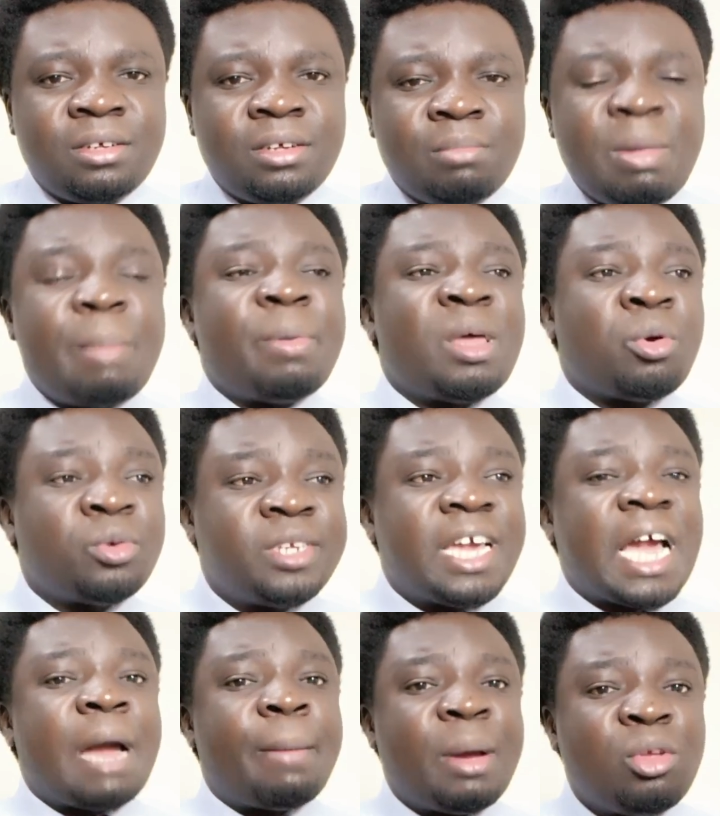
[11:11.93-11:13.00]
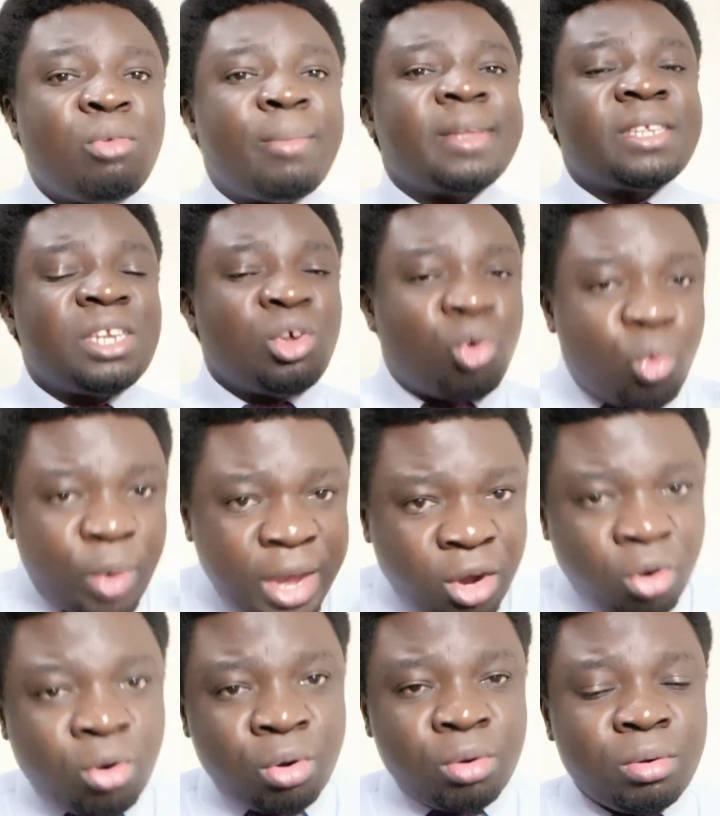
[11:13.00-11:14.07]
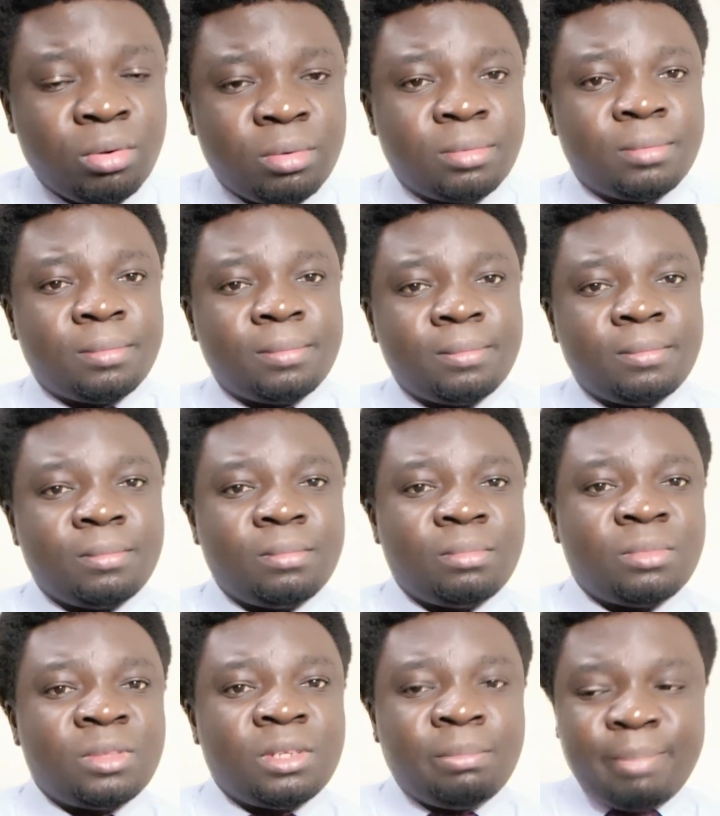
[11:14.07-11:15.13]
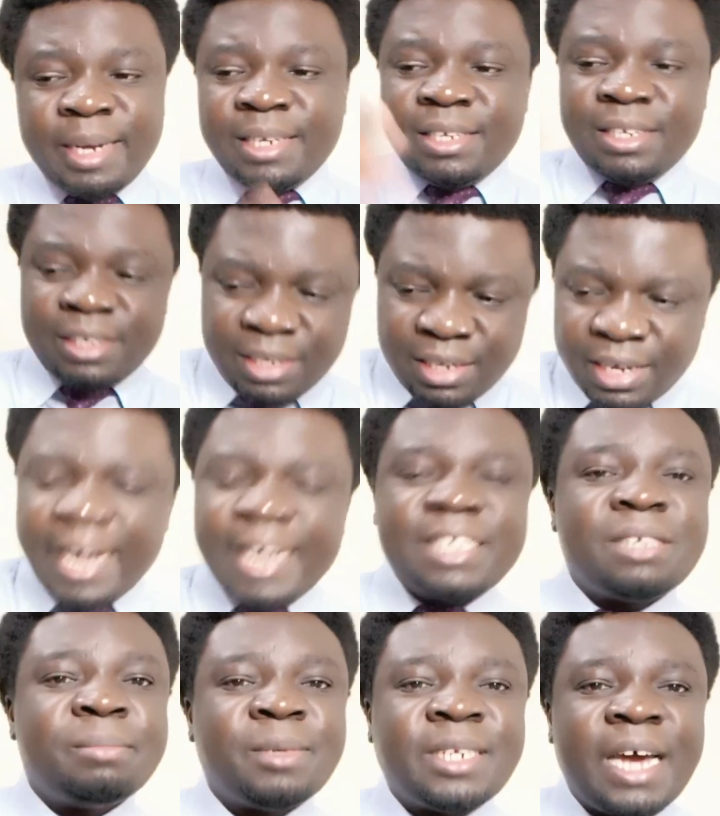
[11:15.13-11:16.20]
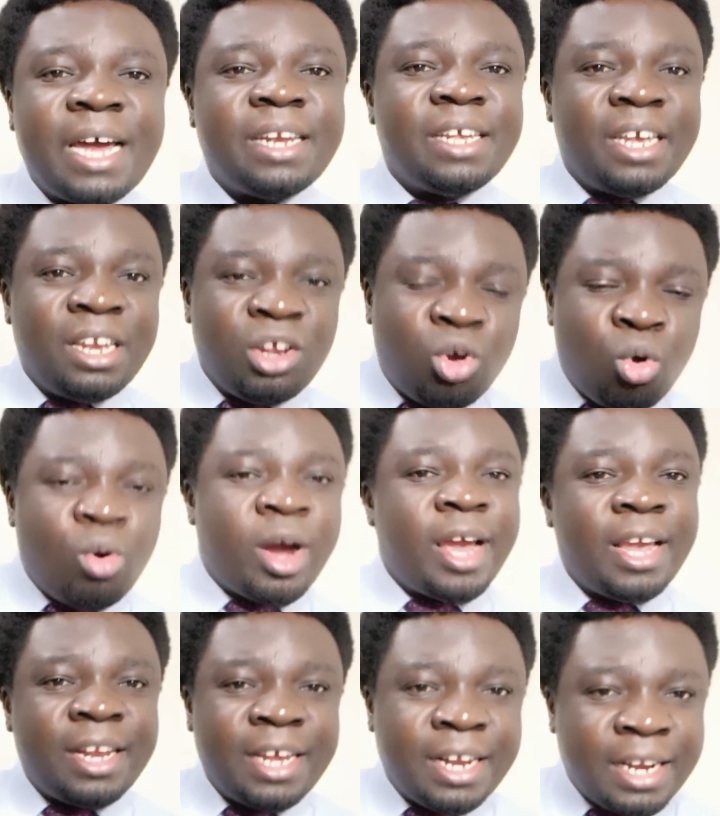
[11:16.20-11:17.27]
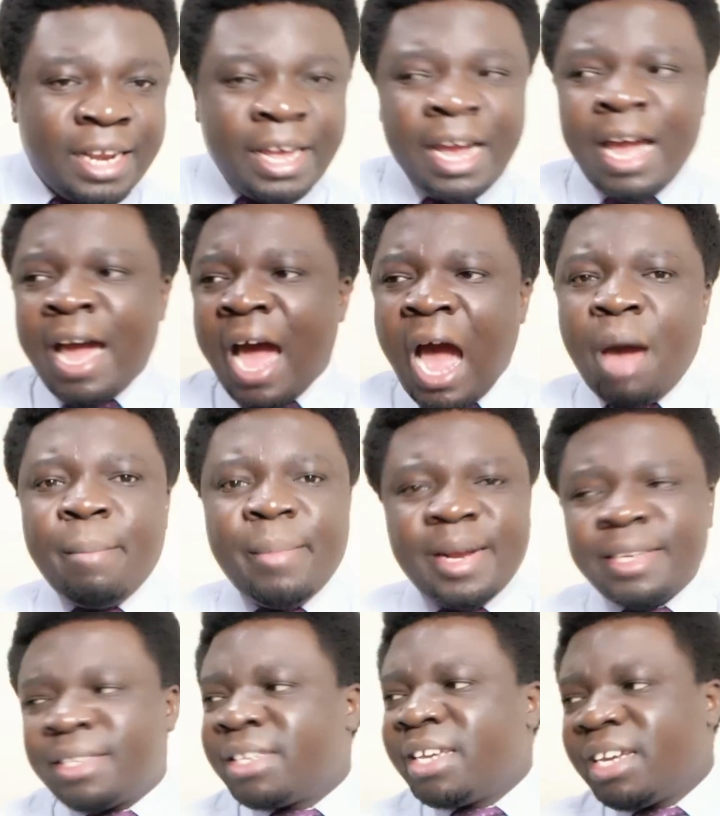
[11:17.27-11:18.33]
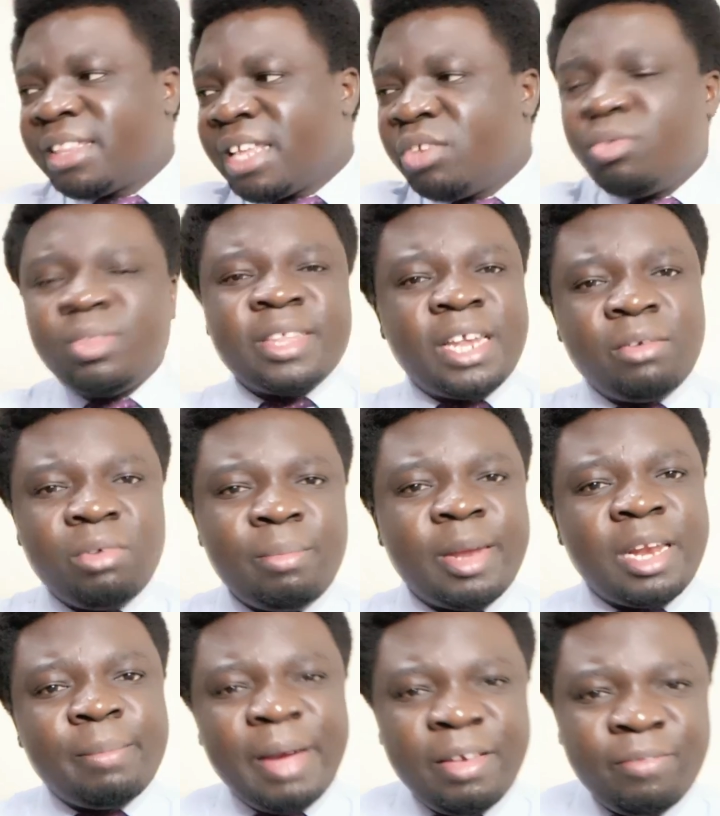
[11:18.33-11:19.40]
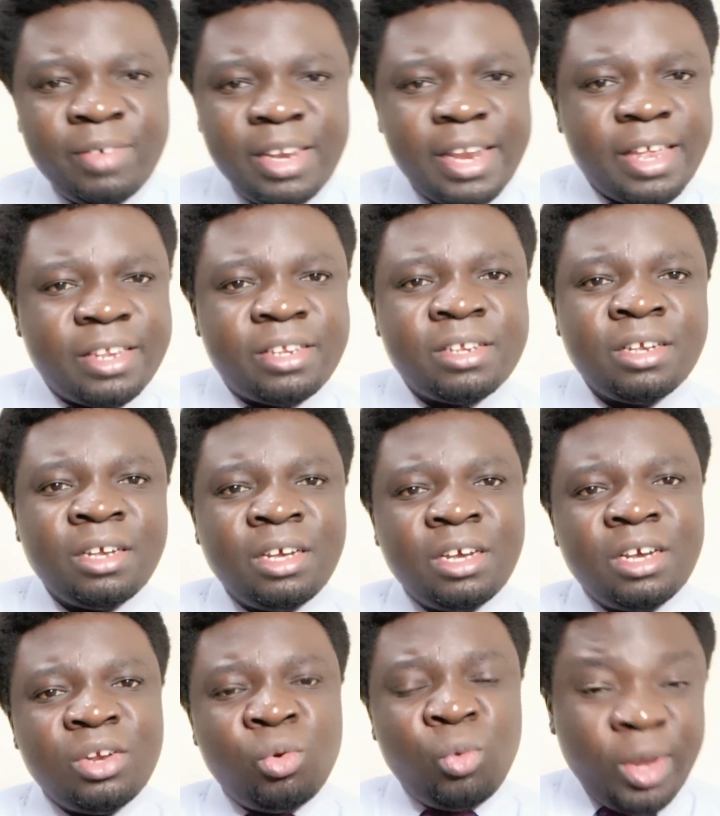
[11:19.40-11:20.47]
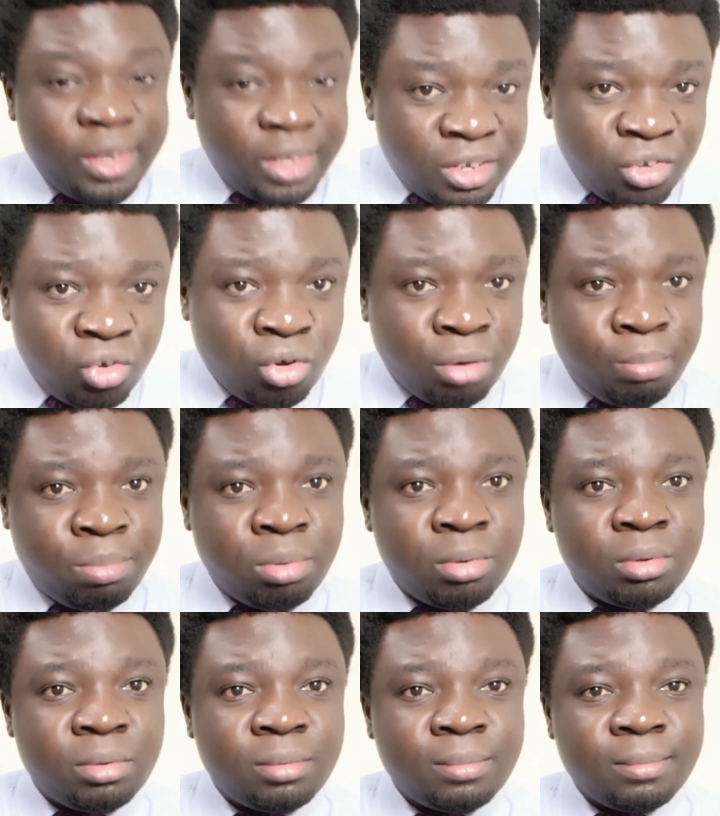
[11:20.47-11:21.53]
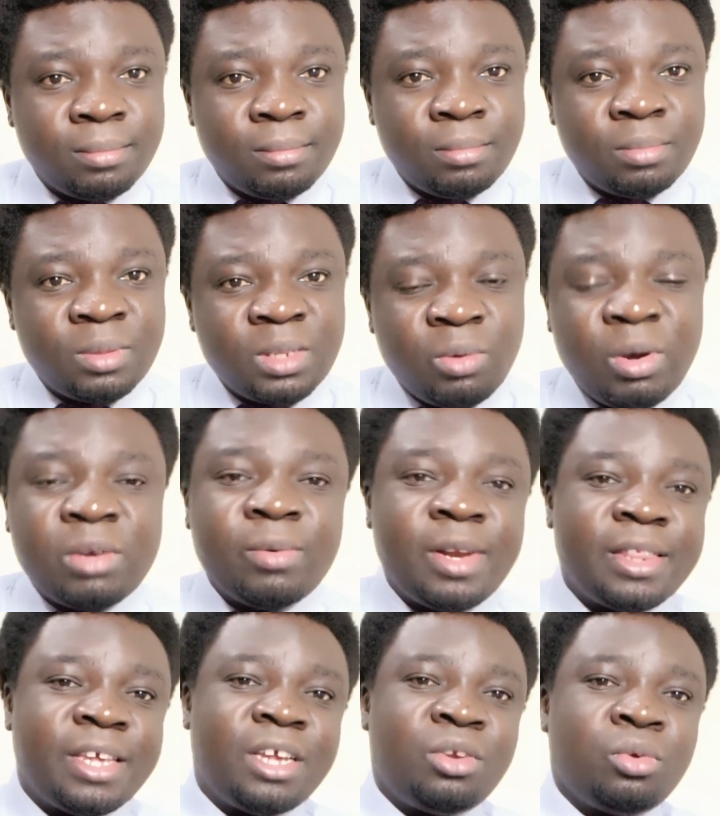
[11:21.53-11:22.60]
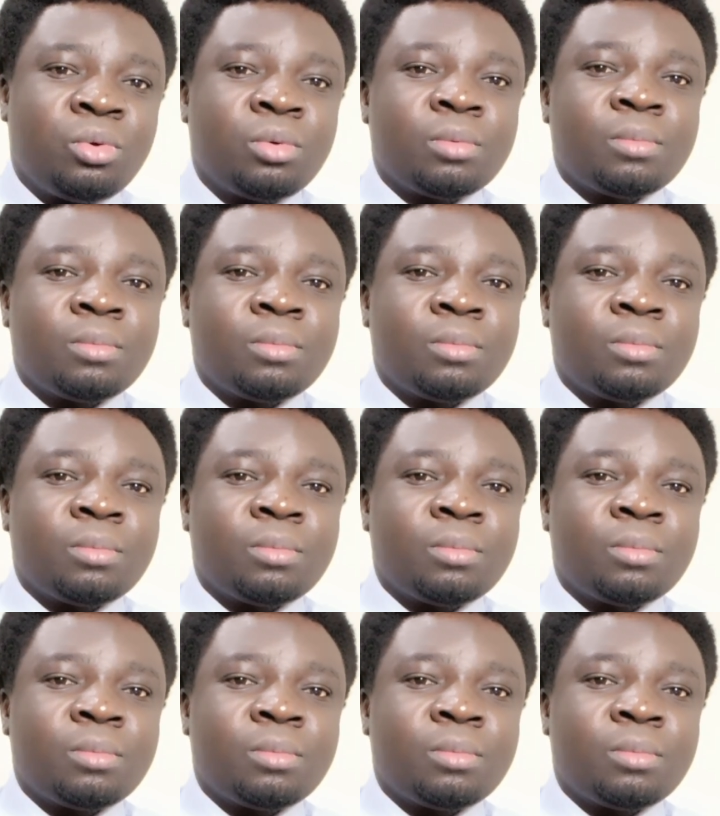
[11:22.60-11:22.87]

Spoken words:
Mambo ya kujenga manyumba zilikuweko. But kazi mtaani ilikuwa inaendelea. I've been seeing the youth and women in my village doing this job. What will they do?